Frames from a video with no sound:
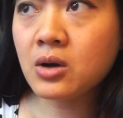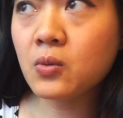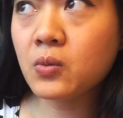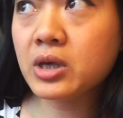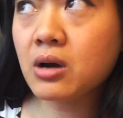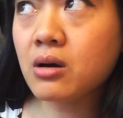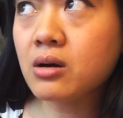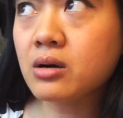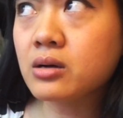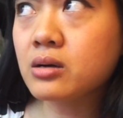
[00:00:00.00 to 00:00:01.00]
We
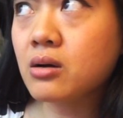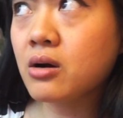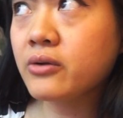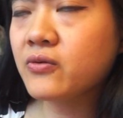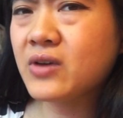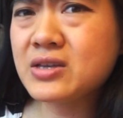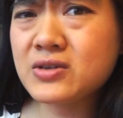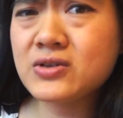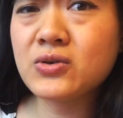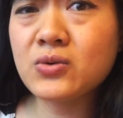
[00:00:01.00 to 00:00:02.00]
are on
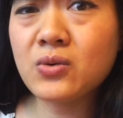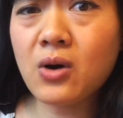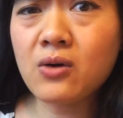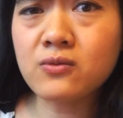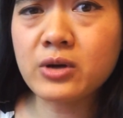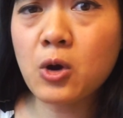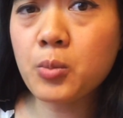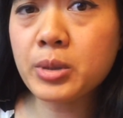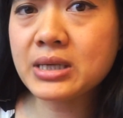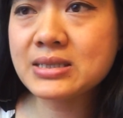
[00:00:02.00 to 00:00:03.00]
phase 2 of
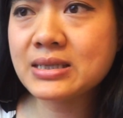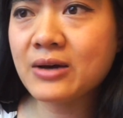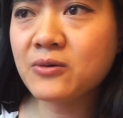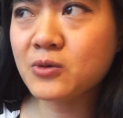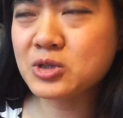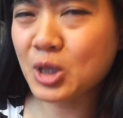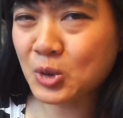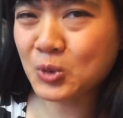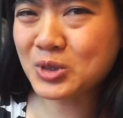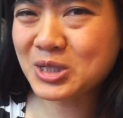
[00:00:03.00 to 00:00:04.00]
reopening stuff, which I
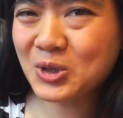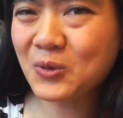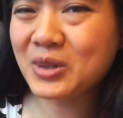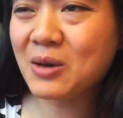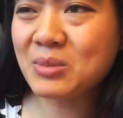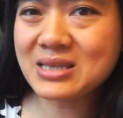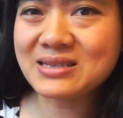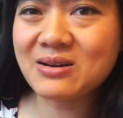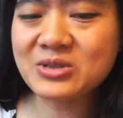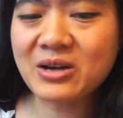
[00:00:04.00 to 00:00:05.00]
don't really know what that means
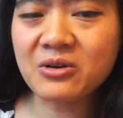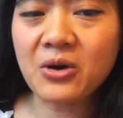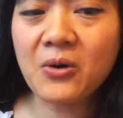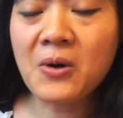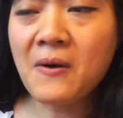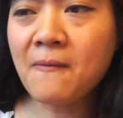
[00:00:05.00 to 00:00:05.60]
in Ontario.